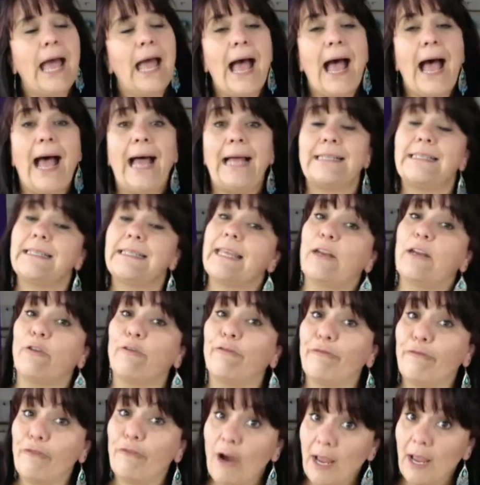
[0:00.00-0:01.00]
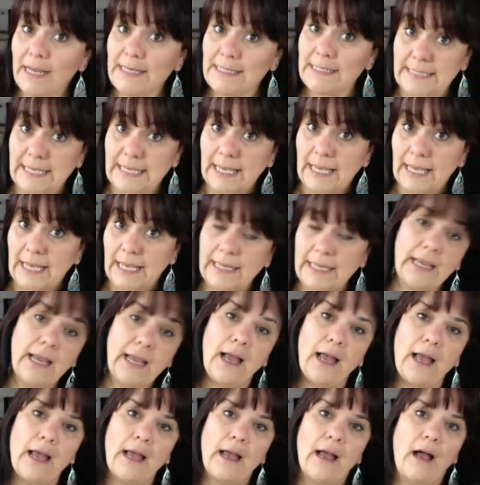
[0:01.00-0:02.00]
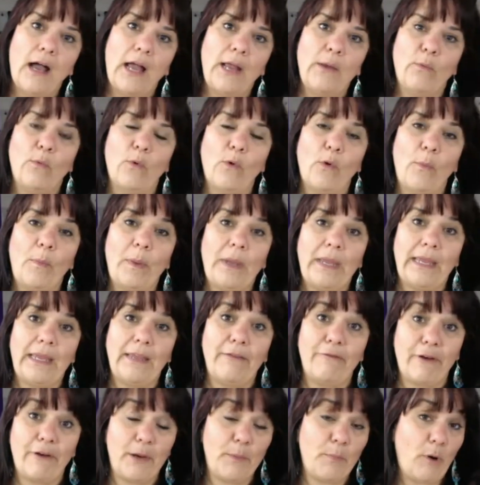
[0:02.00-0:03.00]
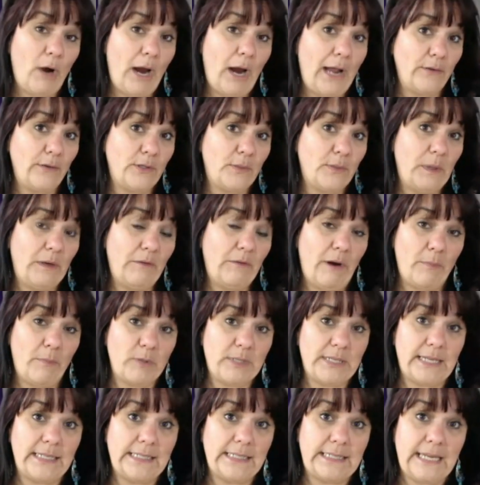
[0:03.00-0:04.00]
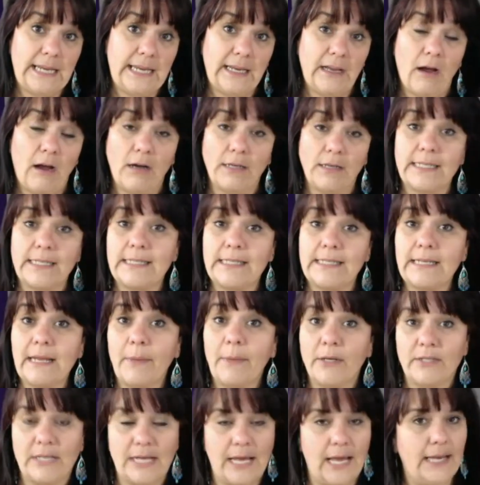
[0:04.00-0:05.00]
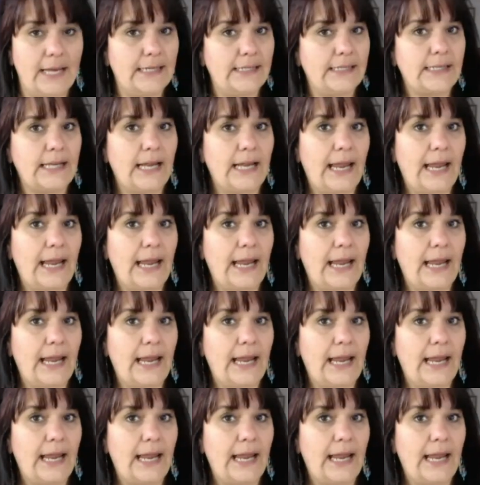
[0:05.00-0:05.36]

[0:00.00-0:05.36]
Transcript: And then on Friday, I will be very proud to be representing Artist Demo Days